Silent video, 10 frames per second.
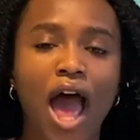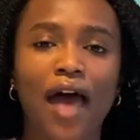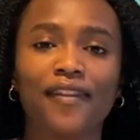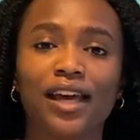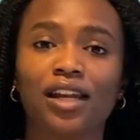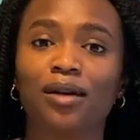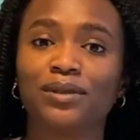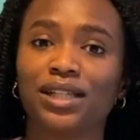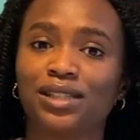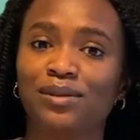and then
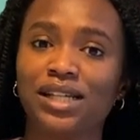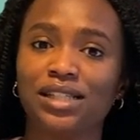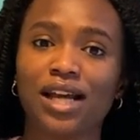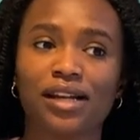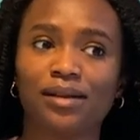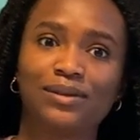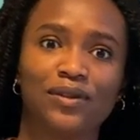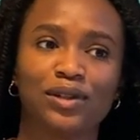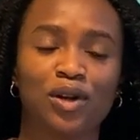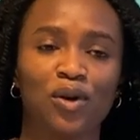upsets me 10 times
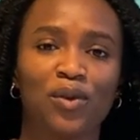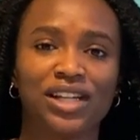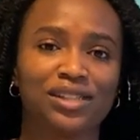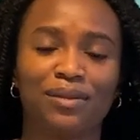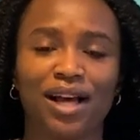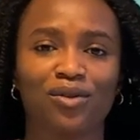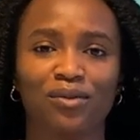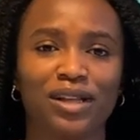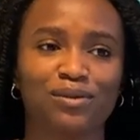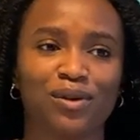further when it's a Black romance